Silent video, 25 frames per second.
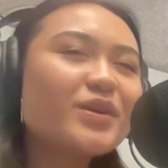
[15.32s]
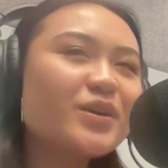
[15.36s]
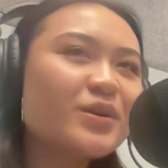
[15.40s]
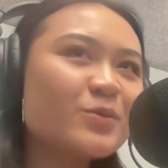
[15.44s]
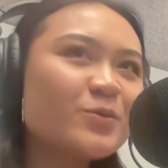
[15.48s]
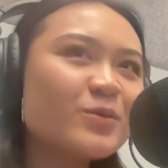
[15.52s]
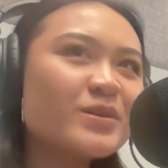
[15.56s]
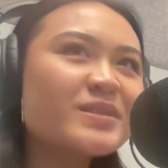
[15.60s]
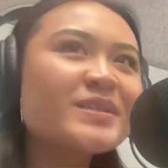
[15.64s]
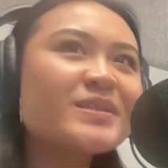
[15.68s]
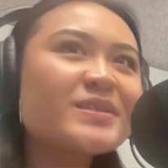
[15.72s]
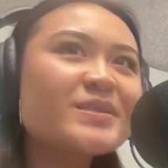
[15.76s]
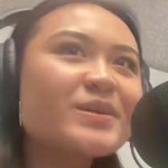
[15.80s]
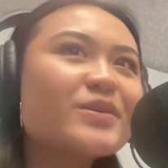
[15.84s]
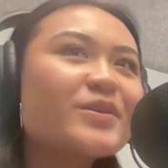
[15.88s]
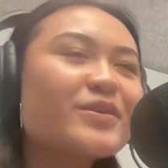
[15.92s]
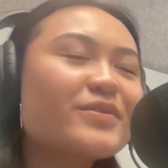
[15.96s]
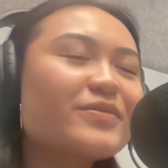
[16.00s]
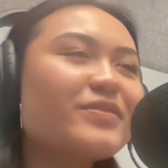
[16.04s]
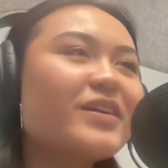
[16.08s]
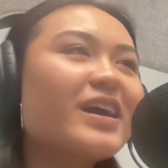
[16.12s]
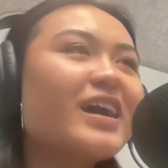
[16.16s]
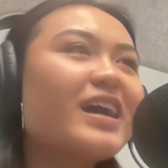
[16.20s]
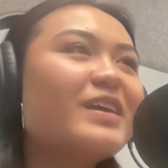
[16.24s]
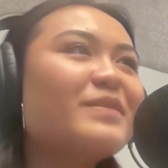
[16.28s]
was a soccer
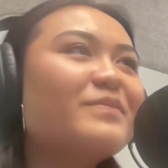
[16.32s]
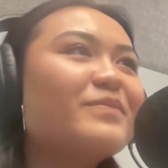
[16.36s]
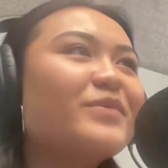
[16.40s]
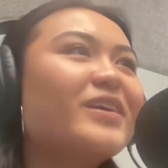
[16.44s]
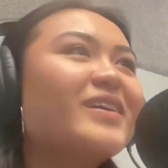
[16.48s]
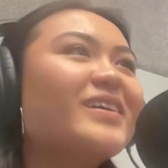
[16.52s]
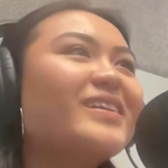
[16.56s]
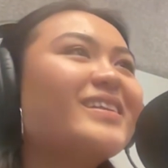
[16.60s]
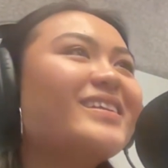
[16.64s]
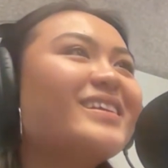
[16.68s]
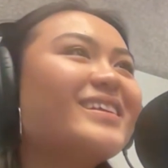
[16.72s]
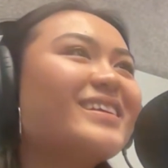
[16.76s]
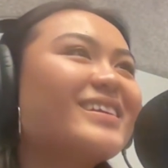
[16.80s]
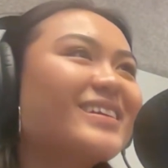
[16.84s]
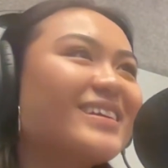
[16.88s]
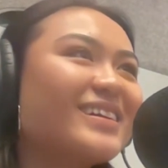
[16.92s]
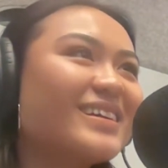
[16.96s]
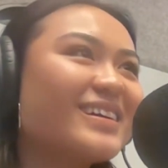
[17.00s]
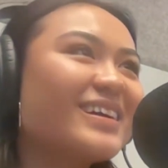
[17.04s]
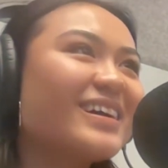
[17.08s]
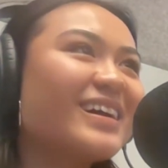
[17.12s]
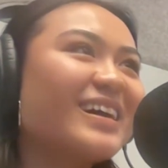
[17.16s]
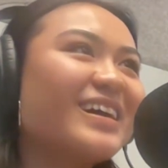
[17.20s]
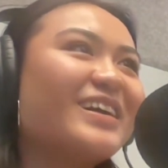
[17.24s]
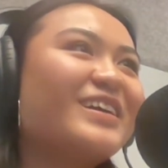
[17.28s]
fan, but
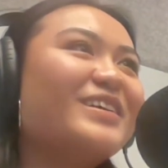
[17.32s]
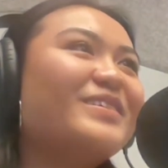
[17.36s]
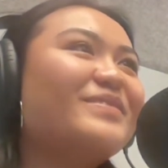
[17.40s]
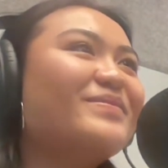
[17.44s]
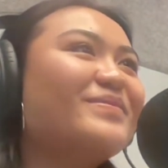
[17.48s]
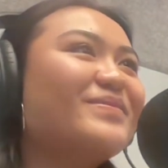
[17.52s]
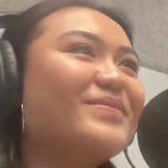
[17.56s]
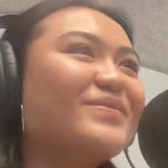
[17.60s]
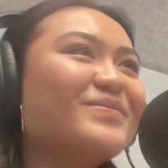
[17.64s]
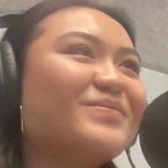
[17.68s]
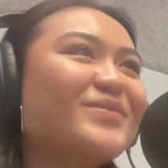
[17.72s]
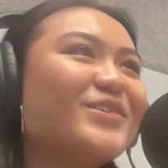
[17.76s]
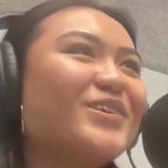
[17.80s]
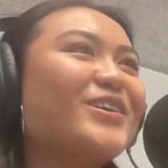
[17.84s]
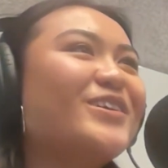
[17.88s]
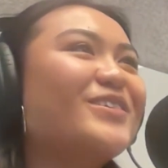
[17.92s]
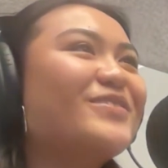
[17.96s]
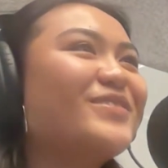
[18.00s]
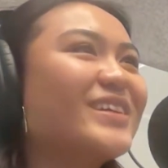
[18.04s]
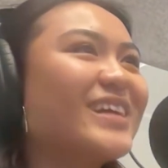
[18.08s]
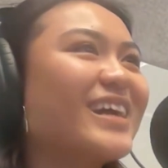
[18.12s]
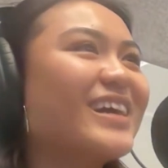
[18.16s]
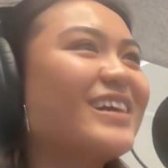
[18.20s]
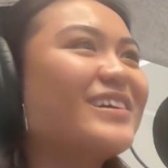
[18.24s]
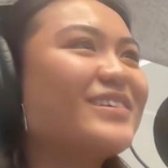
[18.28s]
I'm more
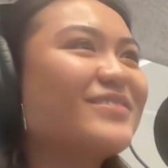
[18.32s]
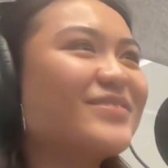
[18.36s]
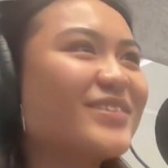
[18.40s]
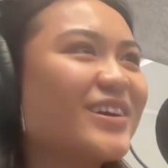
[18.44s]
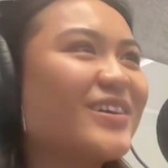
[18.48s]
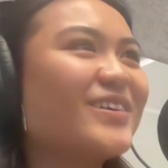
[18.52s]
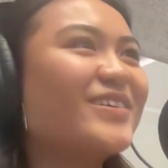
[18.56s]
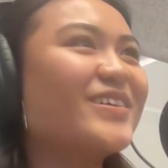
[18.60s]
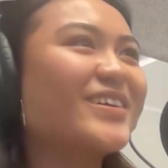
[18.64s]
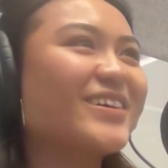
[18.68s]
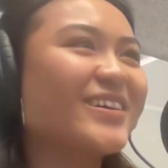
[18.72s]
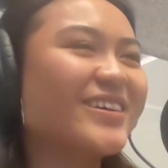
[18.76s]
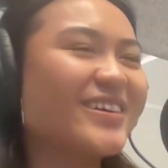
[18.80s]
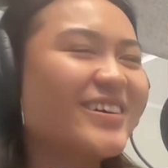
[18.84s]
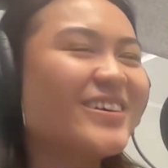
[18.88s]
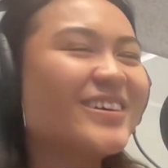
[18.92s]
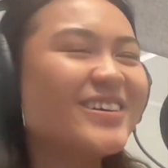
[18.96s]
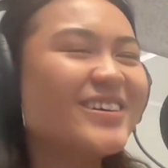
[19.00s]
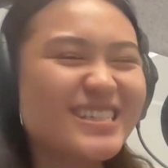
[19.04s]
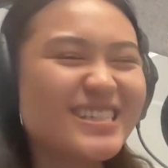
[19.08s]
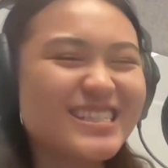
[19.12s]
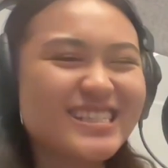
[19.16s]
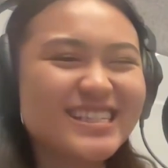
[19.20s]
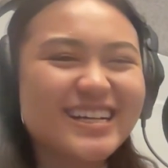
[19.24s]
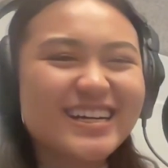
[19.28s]
of an AFL girl.
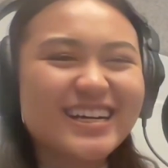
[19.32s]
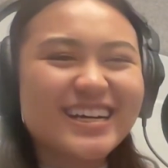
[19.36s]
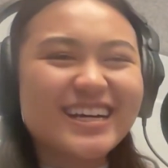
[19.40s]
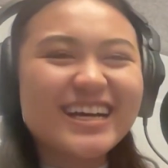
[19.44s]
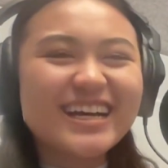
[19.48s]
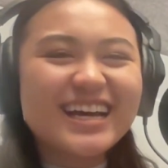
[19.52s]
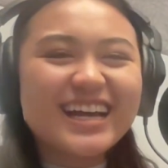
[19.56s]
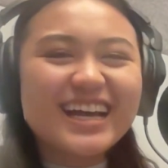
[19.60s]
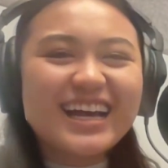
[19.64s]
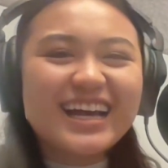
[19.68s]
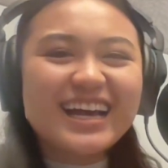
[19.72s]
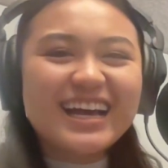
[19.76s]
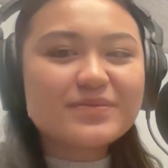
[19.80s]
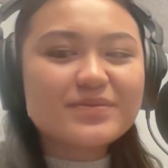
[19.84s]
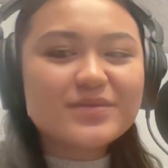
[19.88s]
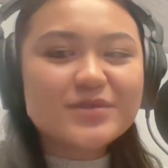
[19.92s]
so yeah.